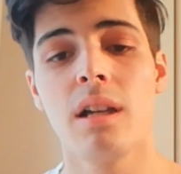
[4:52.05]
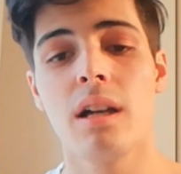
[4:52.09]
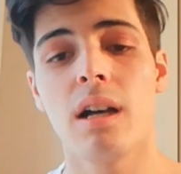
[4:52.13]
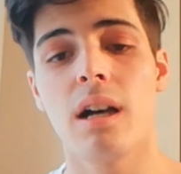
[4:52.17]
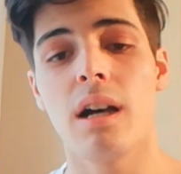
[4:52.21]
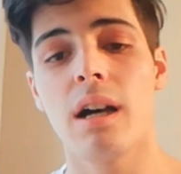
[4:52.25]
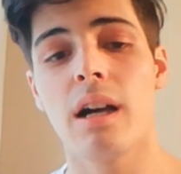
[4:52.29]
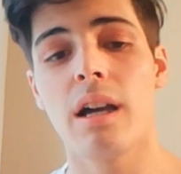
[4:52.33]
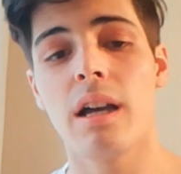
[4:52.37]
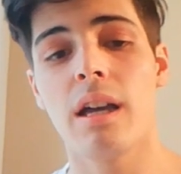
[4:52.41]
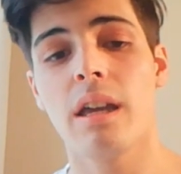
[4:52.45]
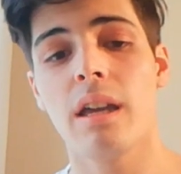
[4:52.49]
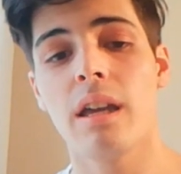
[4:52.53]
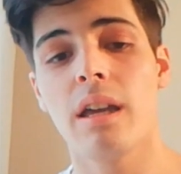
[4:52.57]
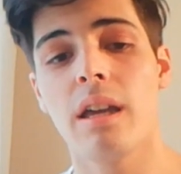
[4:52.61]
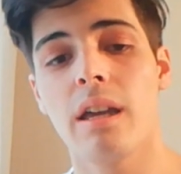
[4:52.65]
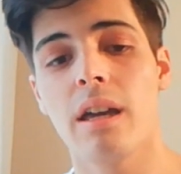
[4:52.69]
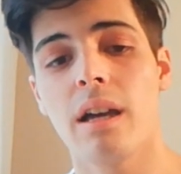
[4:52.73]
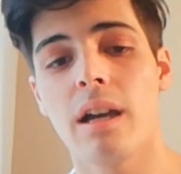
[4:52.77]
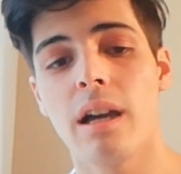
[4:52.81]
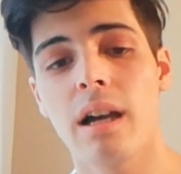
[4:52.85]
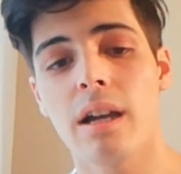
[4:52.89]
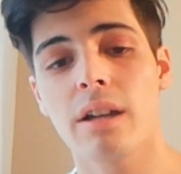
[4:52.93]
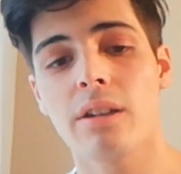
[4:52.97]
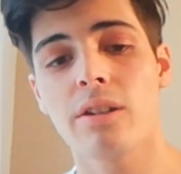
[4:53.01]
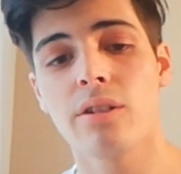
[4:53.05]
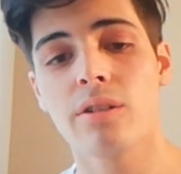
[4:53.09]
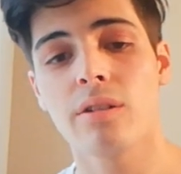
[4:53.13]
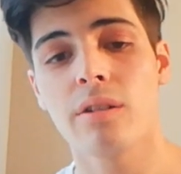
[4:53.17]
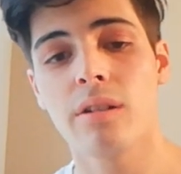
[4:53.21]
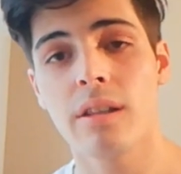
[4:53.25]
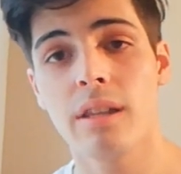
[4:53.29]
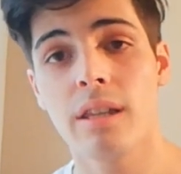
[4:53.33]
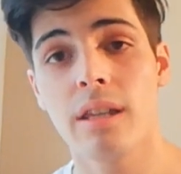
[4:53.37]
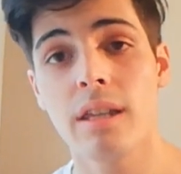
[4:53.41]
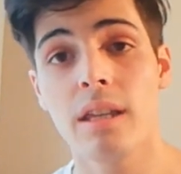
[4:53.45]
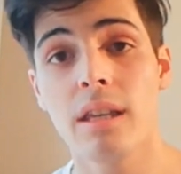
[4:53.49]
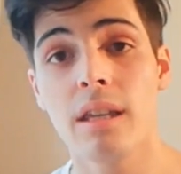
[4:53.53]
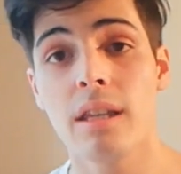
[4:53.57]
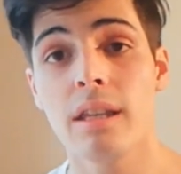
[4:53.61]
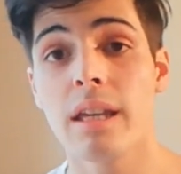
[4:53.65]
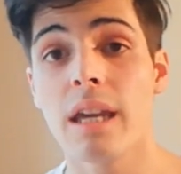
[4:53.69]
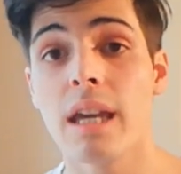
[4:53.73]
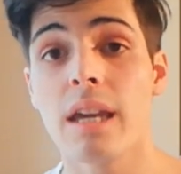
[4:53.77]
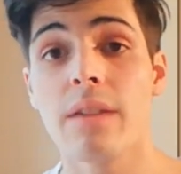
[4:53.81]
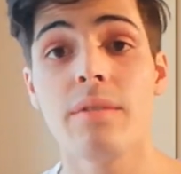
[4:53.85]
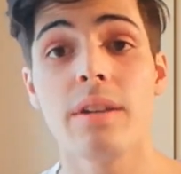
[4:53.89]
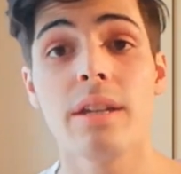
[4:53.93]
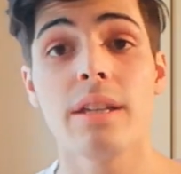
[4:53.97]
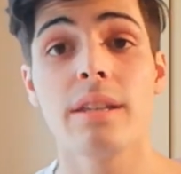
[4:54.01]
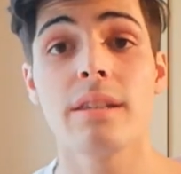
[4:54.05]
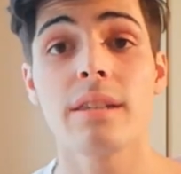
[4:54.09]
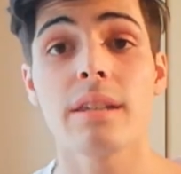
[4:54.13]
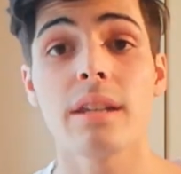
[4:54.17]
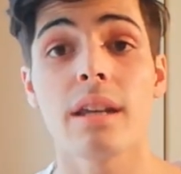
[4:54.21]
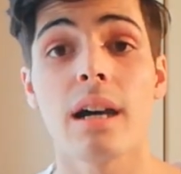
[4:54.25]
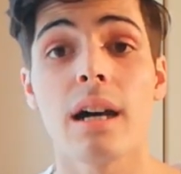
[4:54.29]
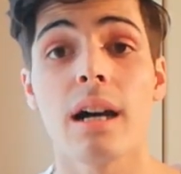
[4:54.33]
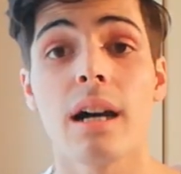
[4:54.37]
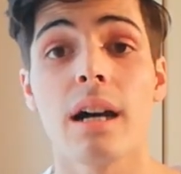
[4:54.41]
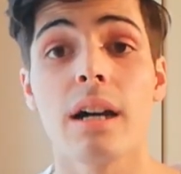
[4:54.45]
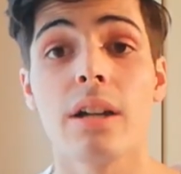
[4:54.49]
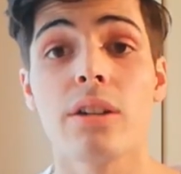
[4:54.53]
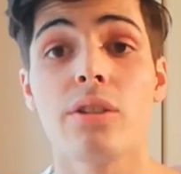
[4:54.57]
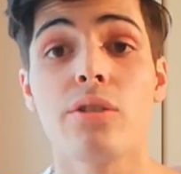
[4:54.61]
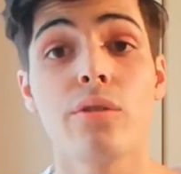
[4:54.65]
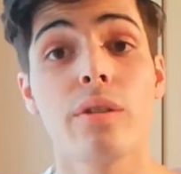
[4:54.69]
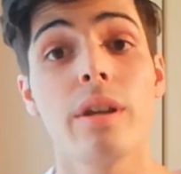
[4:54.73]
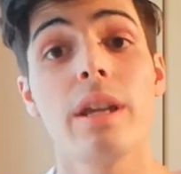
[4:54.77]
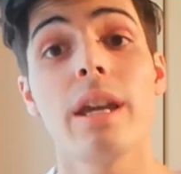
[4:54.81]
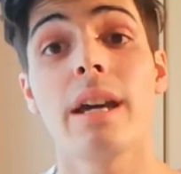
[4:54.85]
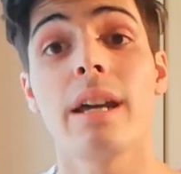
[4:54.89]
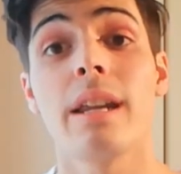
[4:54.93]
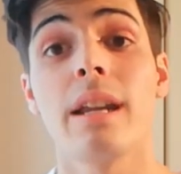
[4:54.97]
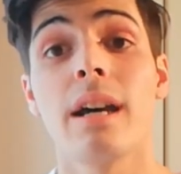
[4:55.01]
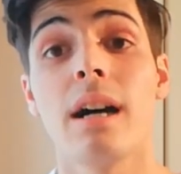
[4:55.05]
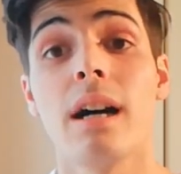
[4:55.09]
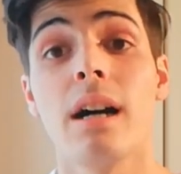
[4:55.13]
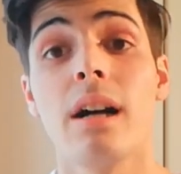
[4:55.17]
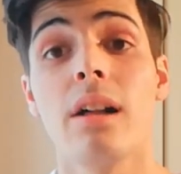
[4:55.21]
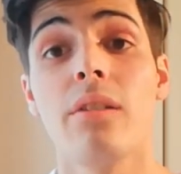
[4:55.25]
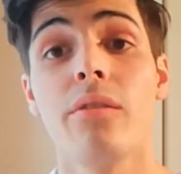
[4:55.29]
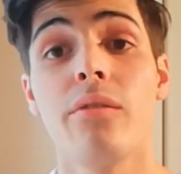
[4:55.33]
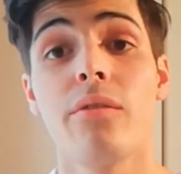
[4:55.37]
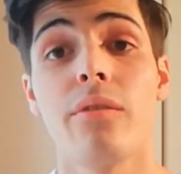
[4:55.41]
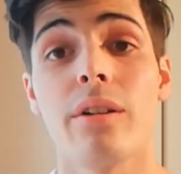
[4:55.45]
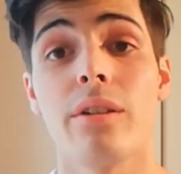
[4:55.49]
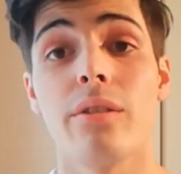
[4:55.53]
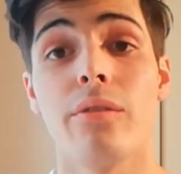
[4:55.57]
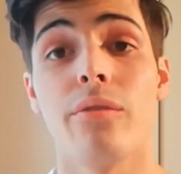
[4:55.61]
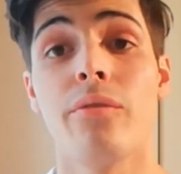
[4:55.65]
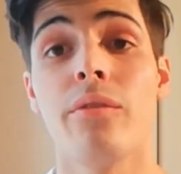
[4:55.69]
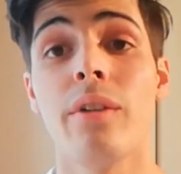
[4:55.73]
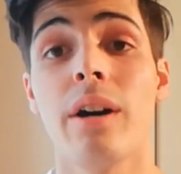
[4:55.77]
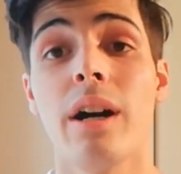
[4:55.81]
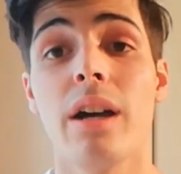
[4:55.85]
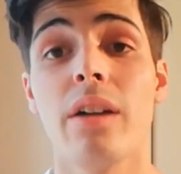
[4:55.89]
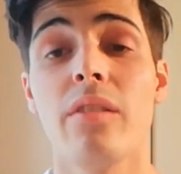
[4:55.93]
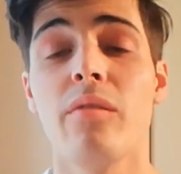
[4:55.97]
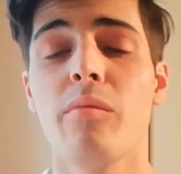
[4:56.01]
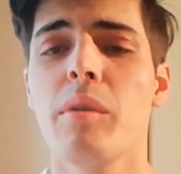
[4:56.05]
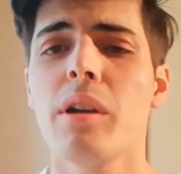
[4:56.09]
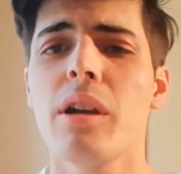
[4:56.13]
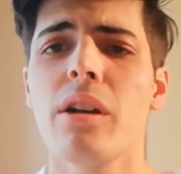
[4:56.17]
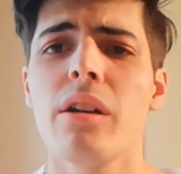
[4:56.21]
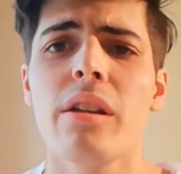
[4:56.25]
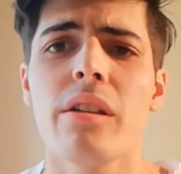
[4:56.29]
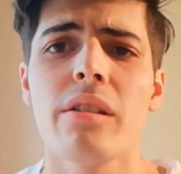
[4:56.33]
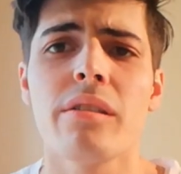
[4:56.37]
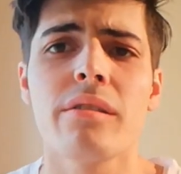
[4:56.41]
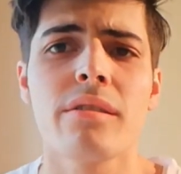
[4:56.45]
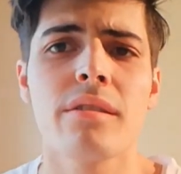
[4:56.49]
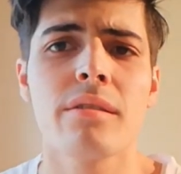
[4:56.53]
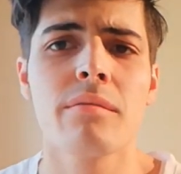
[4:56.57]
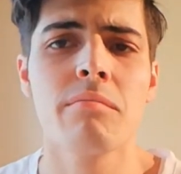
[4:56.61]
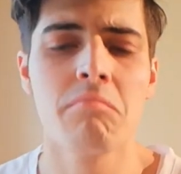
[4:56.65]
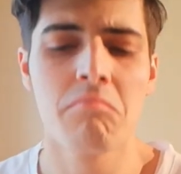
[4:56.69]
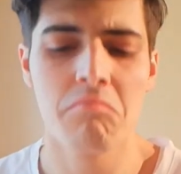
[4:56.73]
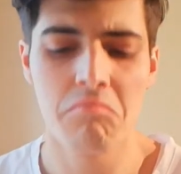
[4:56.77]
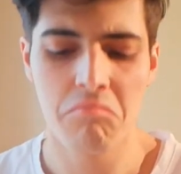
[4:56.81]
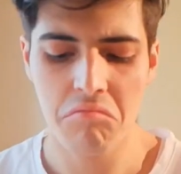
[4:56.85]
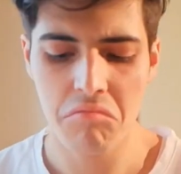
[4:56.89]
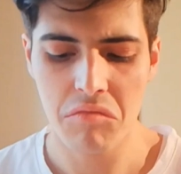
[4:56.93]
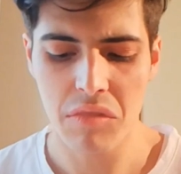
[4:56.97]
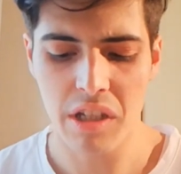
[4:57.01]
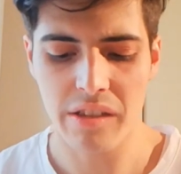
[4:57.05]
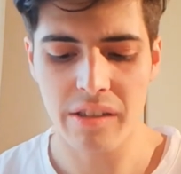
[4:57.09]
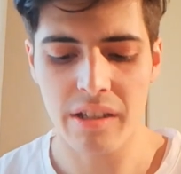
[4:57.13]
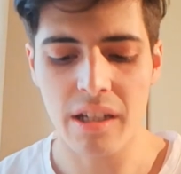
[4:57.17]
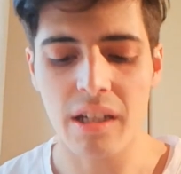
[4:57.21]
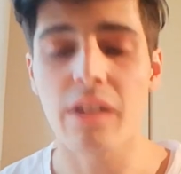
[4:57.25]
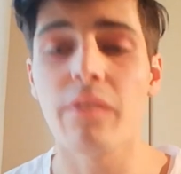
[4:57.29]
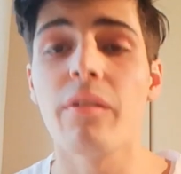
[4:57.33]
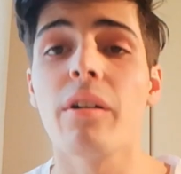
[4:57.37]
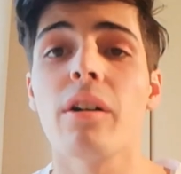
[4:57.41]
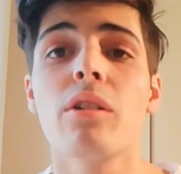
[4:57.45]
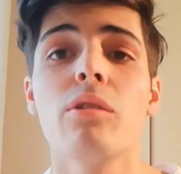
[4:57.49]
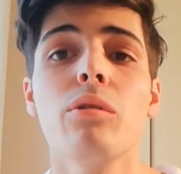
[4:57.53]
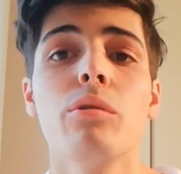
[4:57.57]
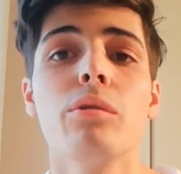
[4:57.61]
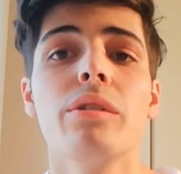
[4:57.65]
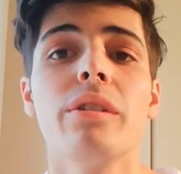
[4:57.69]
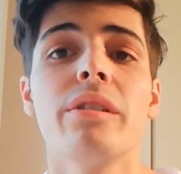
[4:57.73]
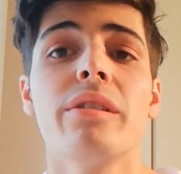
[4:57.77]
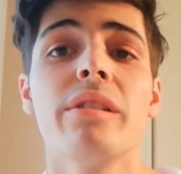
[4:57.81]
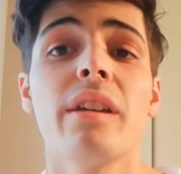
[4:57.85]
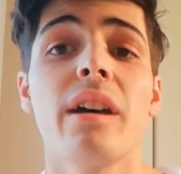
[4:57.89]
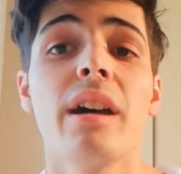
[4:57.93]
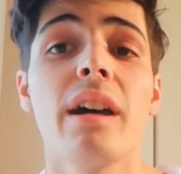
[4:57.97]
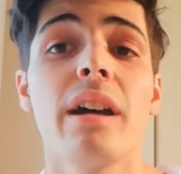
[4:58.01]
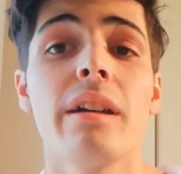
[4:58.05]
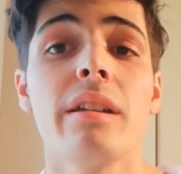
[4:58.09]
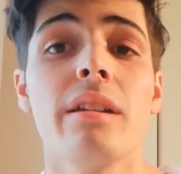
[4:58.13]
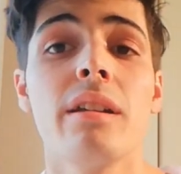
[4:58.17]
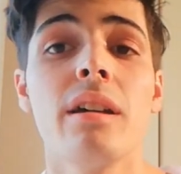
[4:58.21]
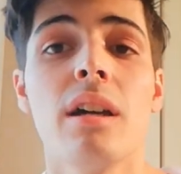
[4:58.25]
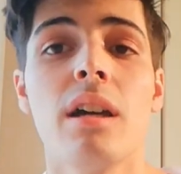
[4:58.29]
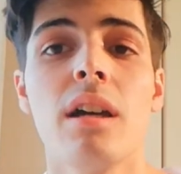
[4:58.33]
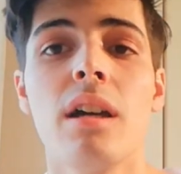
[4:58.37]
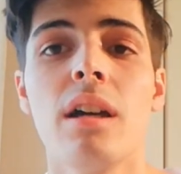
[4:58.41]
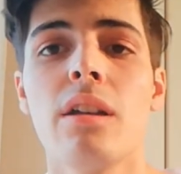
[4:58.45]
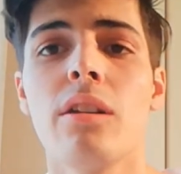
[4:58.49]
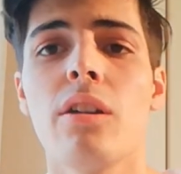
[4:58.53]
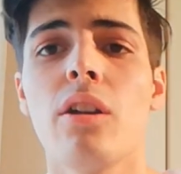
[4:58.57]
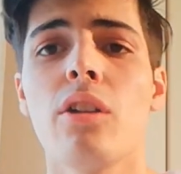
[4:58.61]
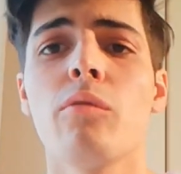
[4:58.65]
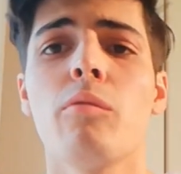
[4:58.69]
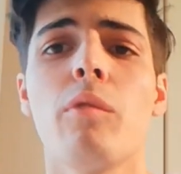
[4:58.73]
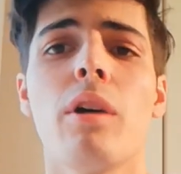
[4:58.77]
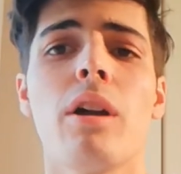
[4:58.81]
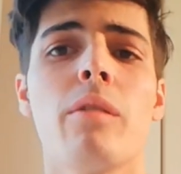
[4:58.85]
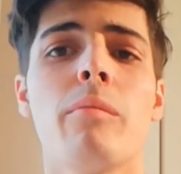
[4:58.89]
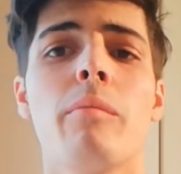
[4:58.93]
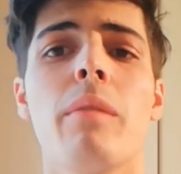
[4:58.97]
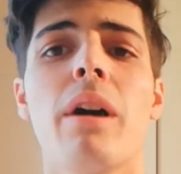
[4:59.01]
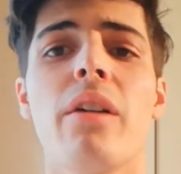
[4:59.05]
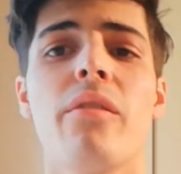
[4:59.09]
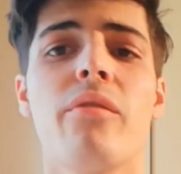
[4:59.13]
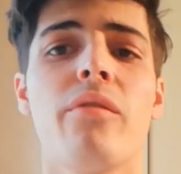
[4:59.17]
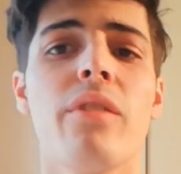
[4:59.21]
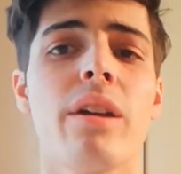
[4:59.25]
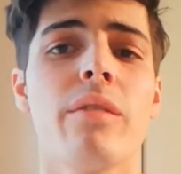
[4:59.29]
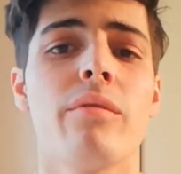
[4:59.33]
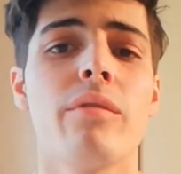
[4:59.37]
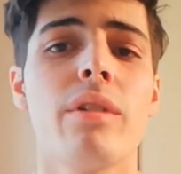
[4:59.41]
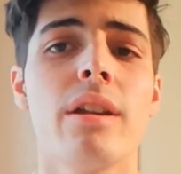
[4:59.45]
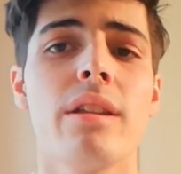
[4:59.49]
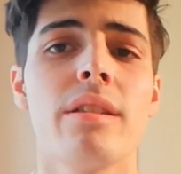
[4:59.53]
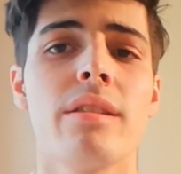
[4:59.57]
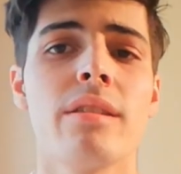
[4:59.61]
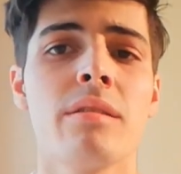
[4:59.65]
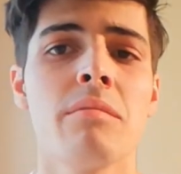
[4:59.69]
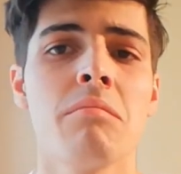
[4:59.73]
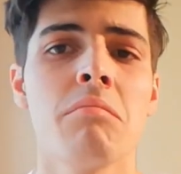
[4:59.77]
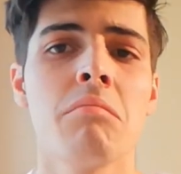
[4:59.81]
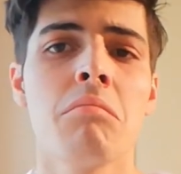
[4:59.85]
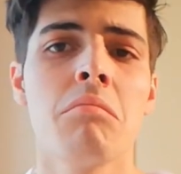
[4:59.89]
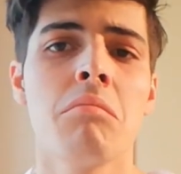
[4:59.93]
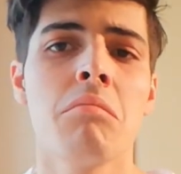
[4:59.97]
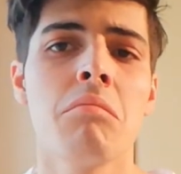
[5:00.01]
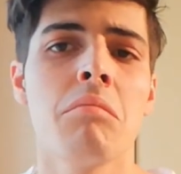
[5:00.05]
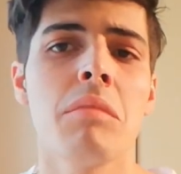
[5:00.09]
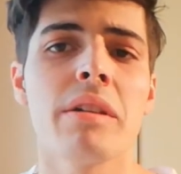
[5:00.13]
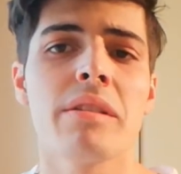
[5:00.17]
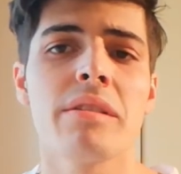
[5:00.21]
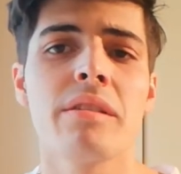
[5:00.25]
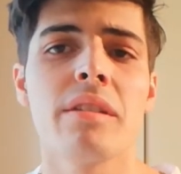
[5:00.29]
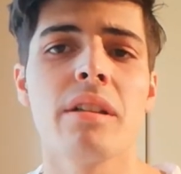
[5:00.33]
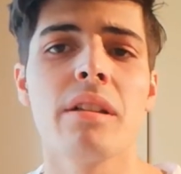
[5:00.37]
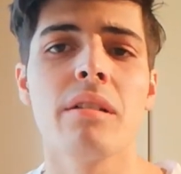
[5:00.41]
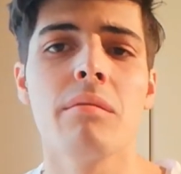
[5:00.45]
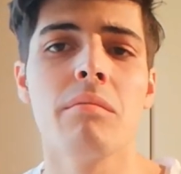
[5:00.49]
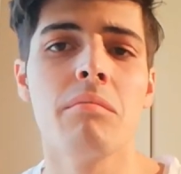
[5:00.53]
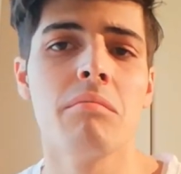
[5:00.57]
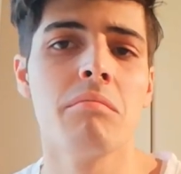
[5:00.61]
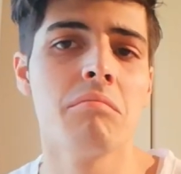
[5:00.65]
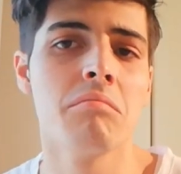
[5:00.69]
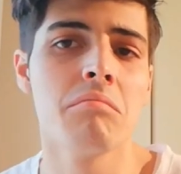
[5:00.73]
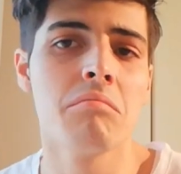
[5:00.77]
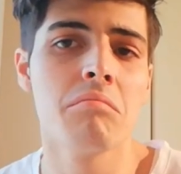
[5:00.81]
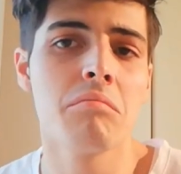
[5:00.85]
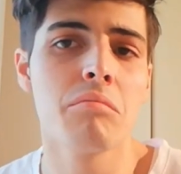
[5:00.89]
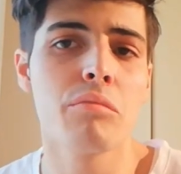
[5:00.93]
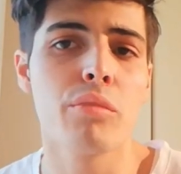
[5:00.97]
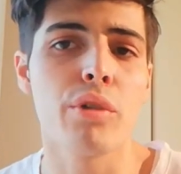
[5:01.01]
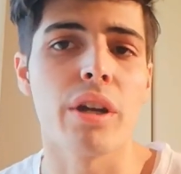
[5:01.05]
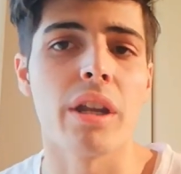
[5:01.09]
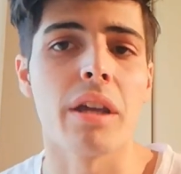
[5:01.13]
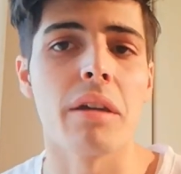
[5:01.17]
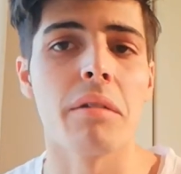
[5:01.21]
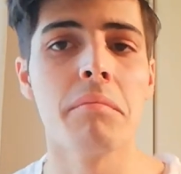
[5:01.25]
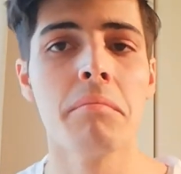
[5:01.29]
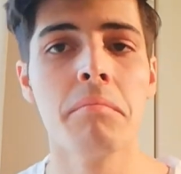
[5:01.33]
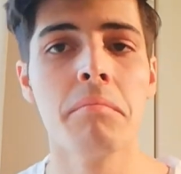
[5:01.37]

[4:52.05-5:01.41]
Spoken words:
I actually gave it a 3.5 out of 5 because it's kind of a cool design, not one of my favorites, but still pretty.